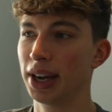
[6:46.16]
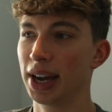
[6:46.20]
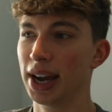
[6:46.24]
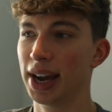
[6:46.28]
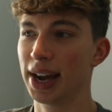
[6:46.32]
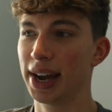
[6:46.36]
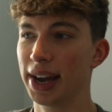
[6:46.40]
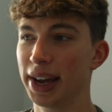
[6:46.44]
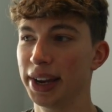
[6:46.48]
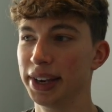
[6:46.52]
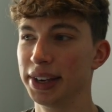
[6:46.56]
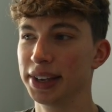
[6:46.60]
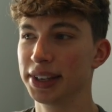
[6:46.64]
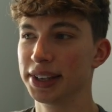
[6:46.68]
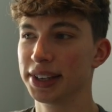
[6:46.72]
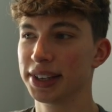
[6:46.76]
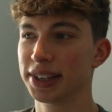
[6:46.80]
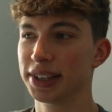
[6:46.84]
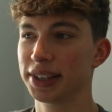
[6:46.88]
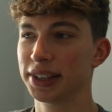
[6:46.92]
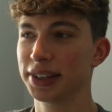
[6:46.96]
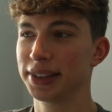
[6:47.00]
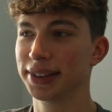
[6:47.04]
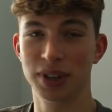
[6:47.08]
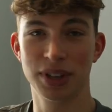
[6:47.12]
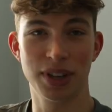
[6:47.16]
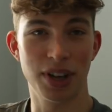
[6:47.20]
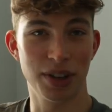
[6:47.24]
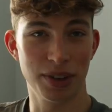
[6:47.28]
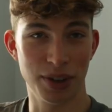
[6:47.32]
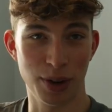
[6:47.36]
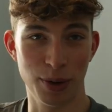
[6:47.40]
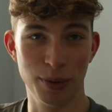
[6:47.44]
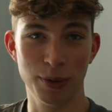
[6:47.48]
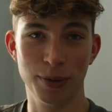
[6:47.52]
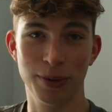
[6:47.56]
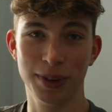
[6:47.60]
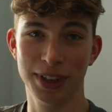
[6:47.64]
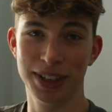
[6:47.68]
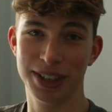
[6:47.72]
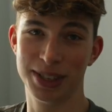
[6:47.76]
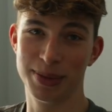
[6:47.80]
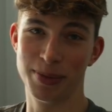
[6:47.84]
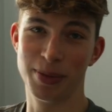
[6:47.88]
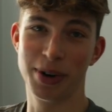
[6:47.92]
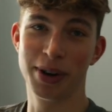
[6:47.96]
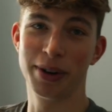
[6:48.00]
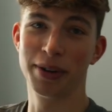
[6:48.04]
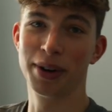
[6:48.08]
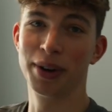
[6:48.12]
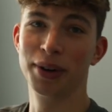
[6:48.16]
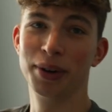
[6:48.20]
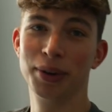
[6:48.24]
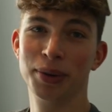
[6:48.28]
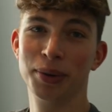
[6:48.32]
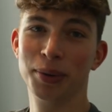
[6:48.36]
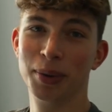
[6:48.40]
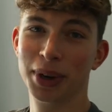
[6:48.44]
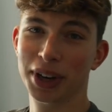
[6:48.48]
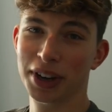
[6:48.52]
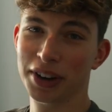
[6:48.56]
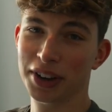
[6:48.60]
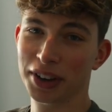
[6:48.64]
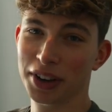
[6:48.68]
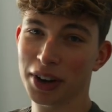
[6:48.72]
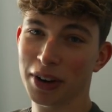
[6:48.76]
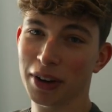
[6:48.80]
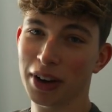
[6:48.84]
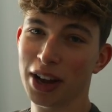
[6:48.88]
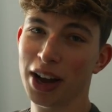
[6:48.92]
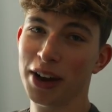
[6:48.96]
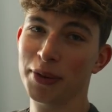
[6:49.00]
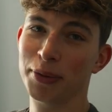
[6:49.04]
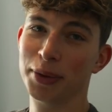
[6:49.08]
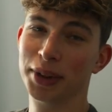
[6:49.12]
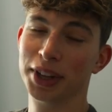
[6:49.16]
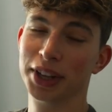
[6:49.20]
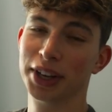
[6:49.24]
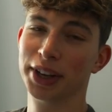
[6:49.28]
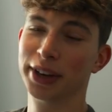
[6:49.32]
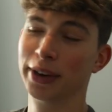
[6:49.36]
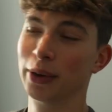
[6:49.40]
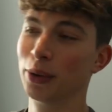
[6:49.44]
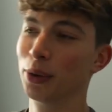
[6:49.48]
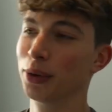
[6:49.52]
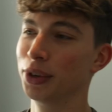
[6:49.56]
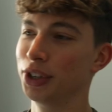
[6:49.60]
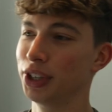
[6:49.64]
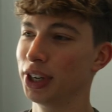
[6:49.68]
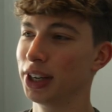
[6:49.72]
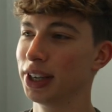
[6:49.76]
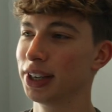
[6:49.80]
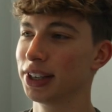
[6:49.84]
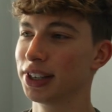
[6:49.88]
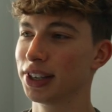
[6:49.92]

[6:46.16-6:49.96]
and hopefully tomorrow we're going to go live with it and launch it.